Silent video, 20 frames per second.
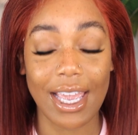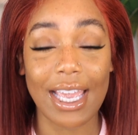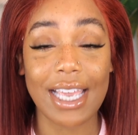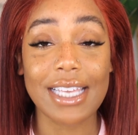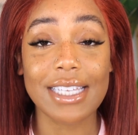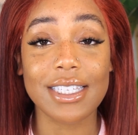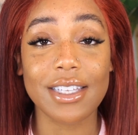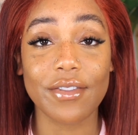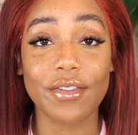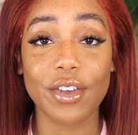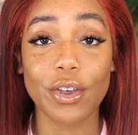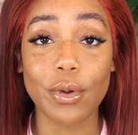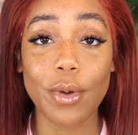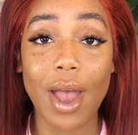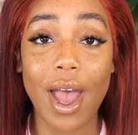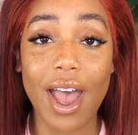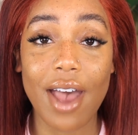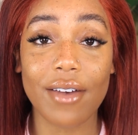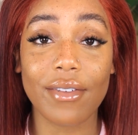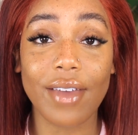if you
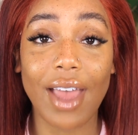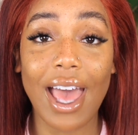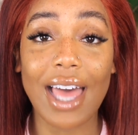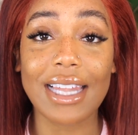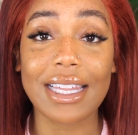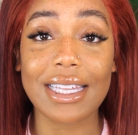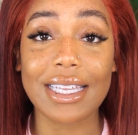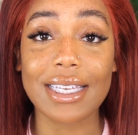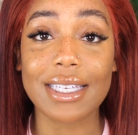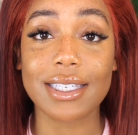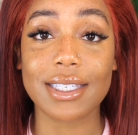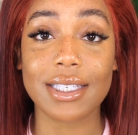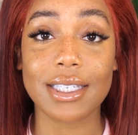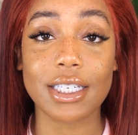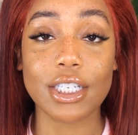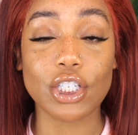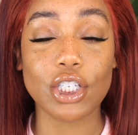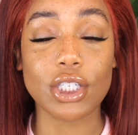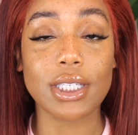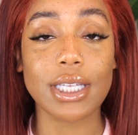have at
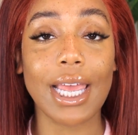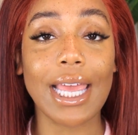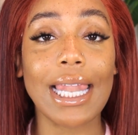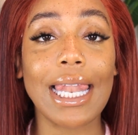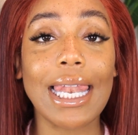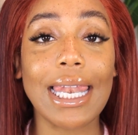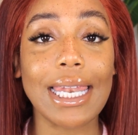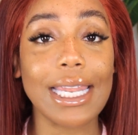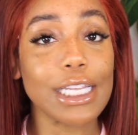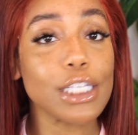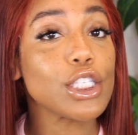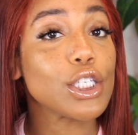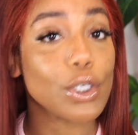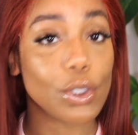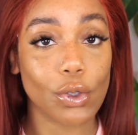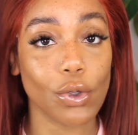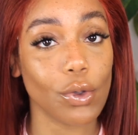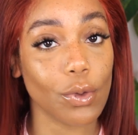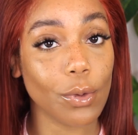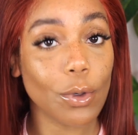least just a
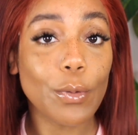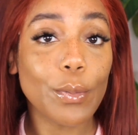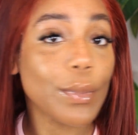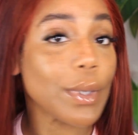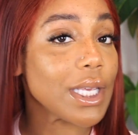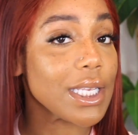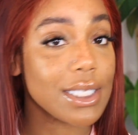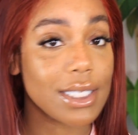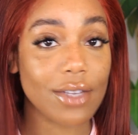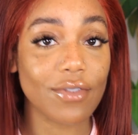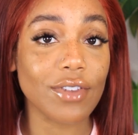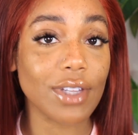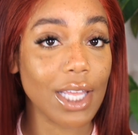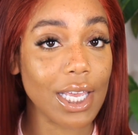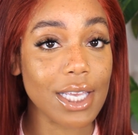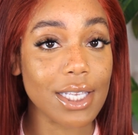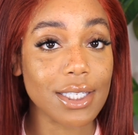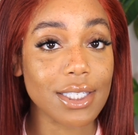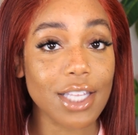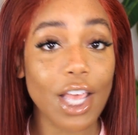little piece of
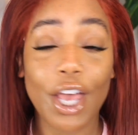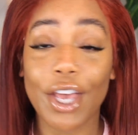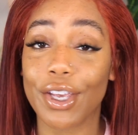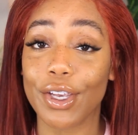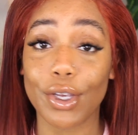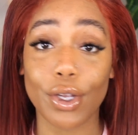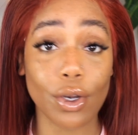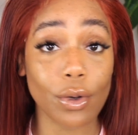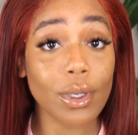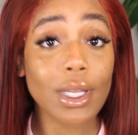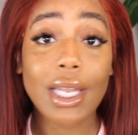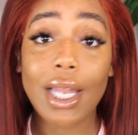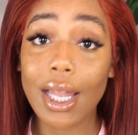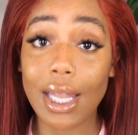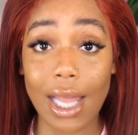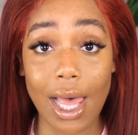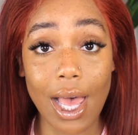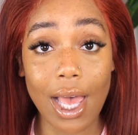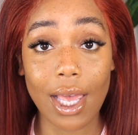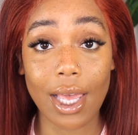lace. You don't need a
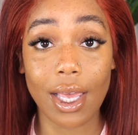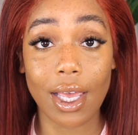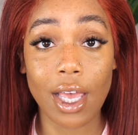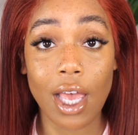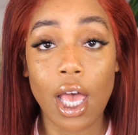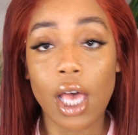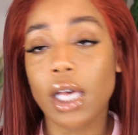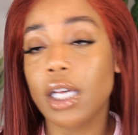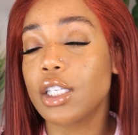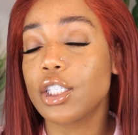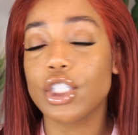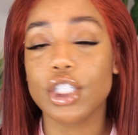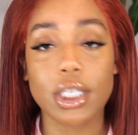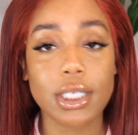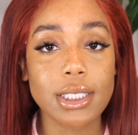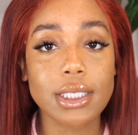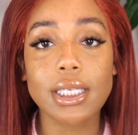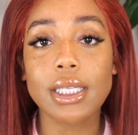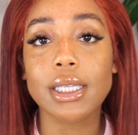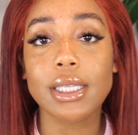lot,
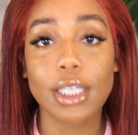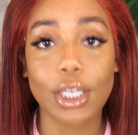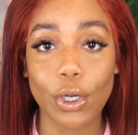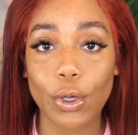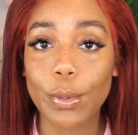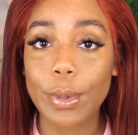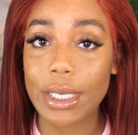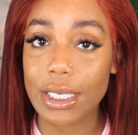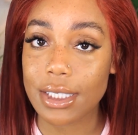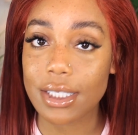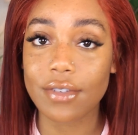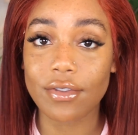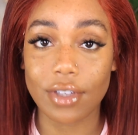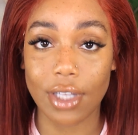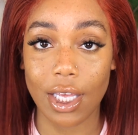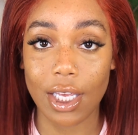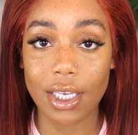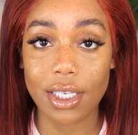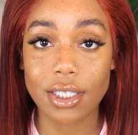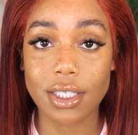just a little piece of
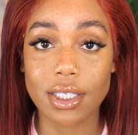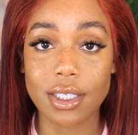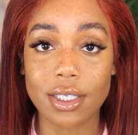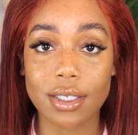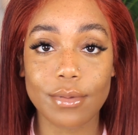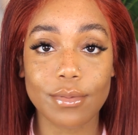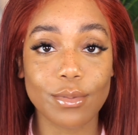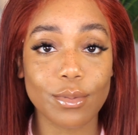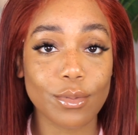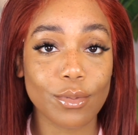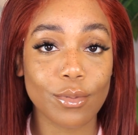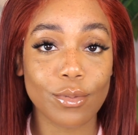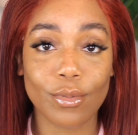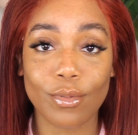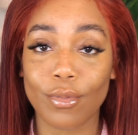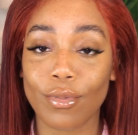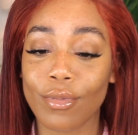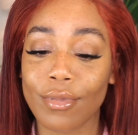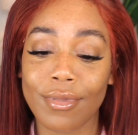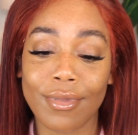lace.
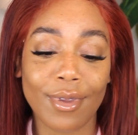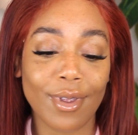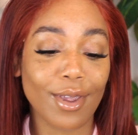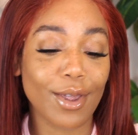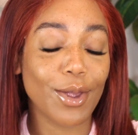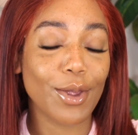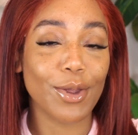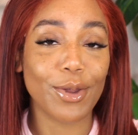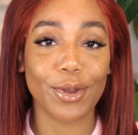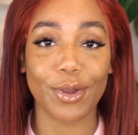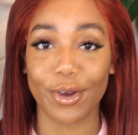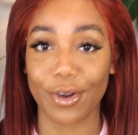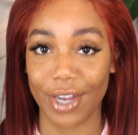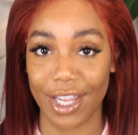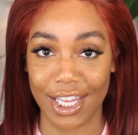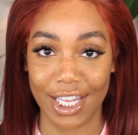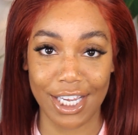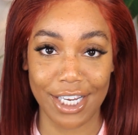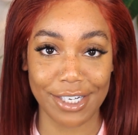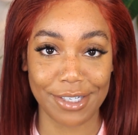You're
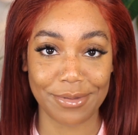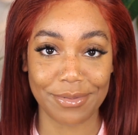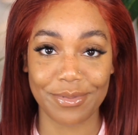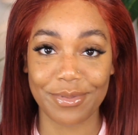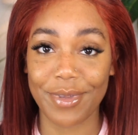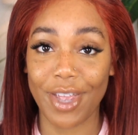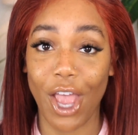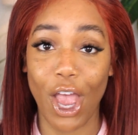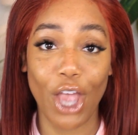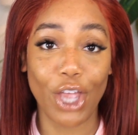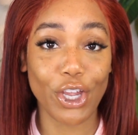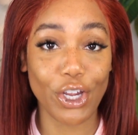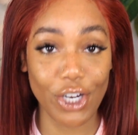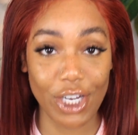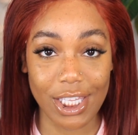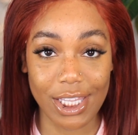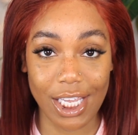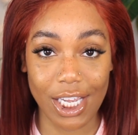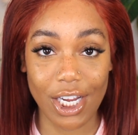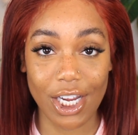in there. You're
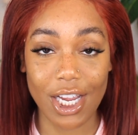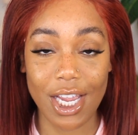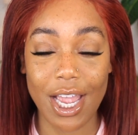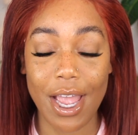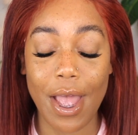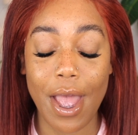in there.